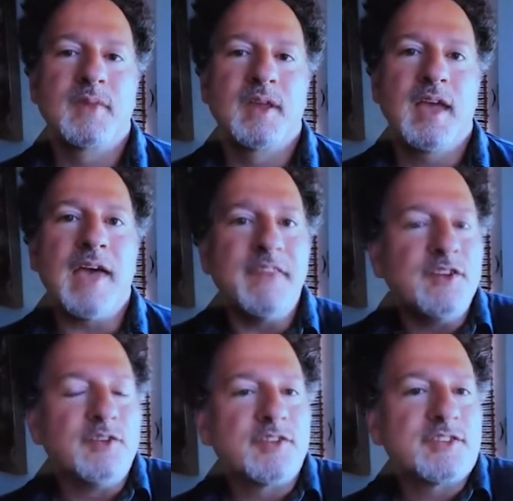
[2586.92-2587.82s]
they
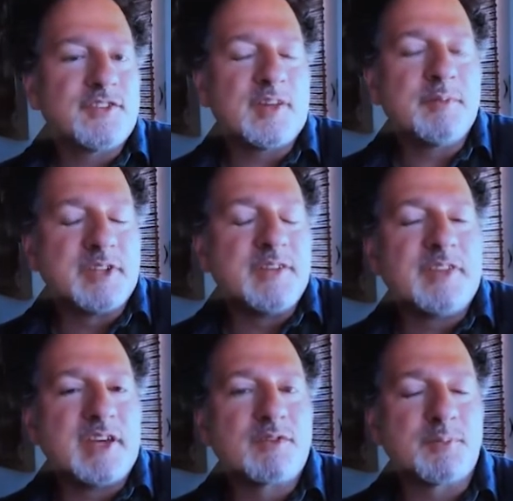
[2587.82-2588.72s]
do this because they believe they
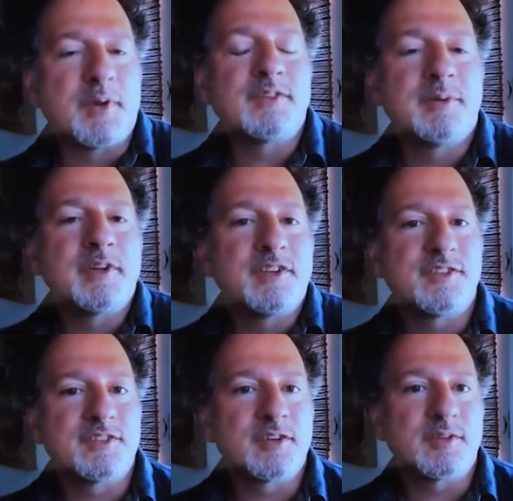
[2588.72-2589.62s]
had a responsibility to
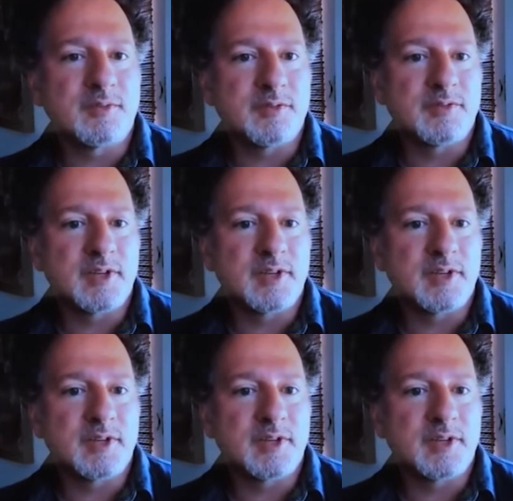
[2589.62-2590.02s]
serve. Right?